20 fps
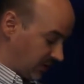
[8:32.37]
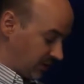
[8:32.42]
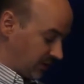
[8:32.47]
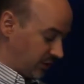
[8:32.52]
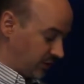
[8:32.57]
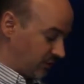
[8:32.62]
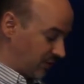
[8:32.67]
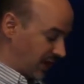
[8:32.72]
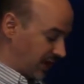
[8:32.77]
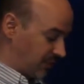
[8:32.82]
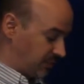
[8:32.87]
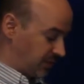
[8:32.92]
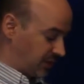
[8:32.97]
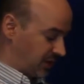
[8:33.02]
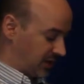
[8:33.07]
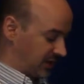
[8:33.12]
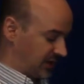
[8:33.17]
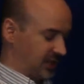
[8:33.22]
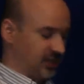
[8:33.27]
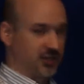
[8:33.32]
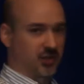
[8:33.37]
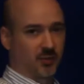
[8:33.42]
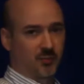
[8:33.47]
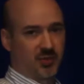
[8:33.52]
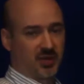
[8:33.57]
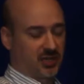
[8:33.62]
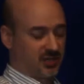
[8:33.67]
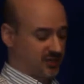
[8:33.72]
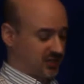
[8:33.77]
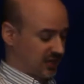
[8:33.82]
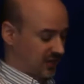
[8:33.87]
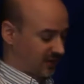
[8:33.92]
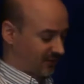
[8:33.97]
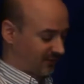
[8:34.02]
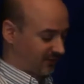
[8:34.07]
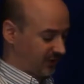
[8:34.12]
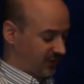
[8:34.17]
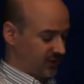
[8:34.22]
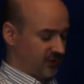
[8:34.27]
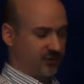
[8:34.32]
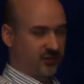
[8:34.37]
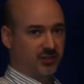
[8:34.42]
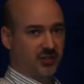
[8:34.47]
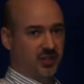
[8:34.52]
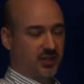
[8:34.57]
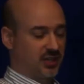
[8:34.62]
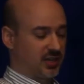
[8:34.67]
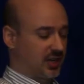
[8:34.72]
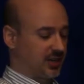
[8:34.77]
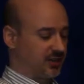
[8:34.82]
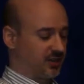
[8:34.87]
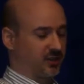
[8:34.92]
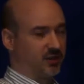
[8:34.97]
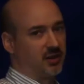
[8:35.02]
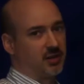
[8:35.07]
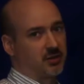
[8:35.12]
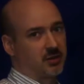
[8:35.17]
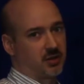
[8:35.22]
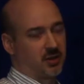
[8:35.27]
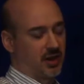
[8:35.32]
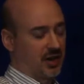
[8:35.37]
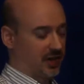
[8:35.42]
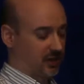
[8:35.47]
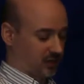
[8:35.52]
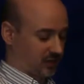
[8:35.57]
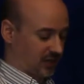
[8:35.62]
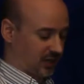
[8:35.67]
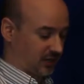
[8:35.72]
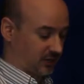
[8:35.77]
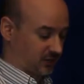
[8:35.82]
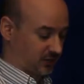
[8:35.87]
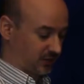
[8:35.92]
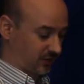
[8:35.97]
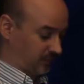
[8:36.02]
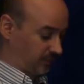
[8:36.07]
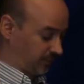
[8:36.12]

You want to plug in your pigtail first and then your Ethernet connection.